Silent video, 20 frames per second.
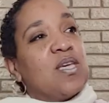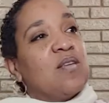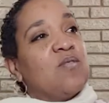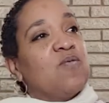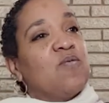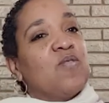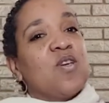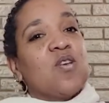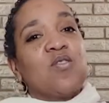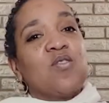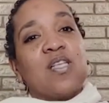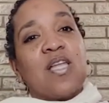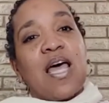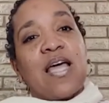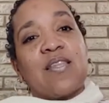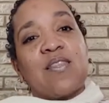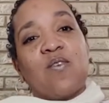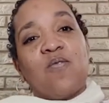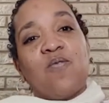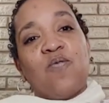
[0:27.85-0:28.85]
it feels
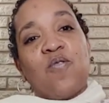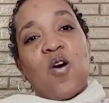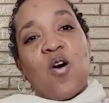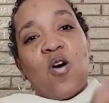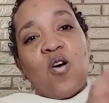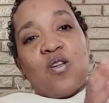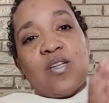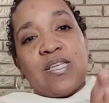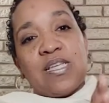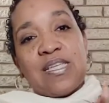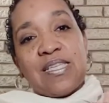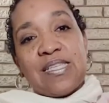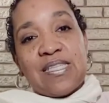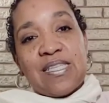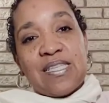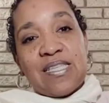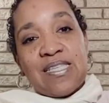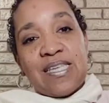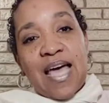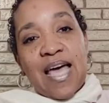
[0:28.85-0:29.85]
like the fall is
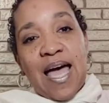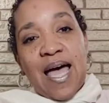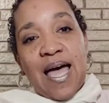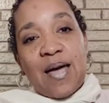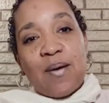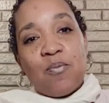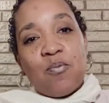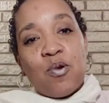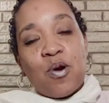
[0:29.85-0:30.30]
the time